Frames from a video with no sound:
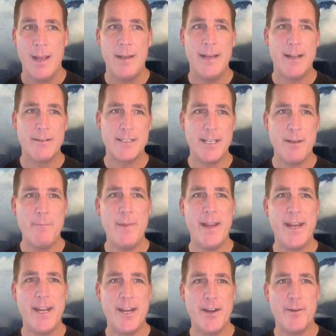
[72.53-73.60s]
Now, some
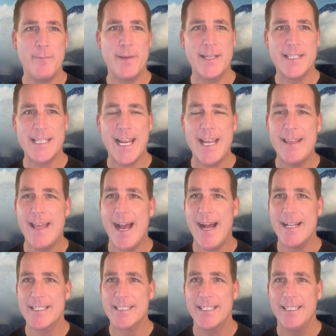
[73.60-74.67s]
may hear me say
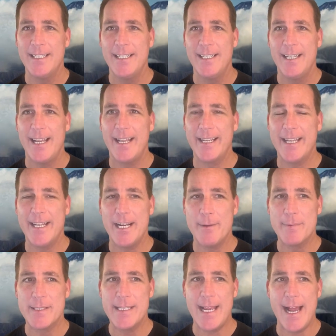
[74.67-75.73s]
that and get
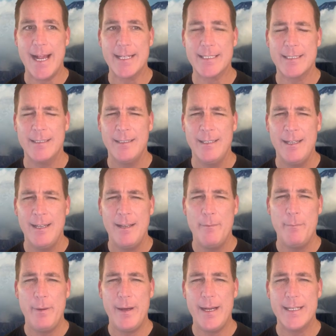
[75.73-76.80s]
upset,
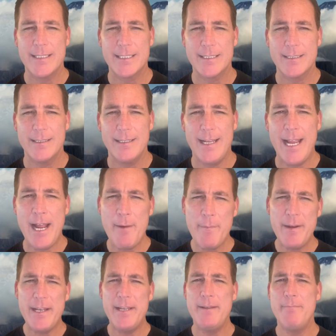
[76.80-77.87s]
but how
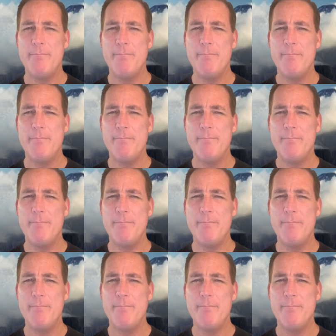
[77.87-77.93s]
many